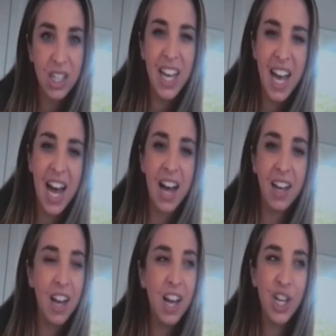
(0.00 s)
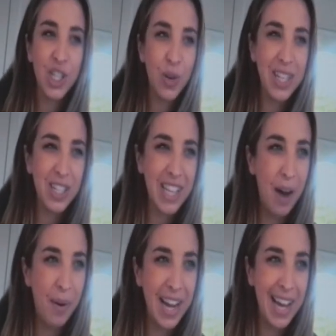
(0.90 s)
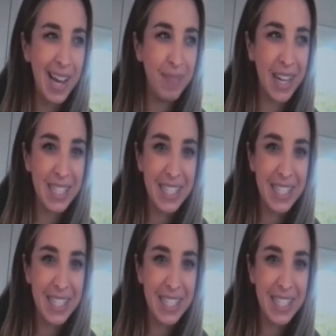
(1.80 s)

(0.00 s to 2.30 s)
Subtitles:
Yeah. So that's just how I am, and I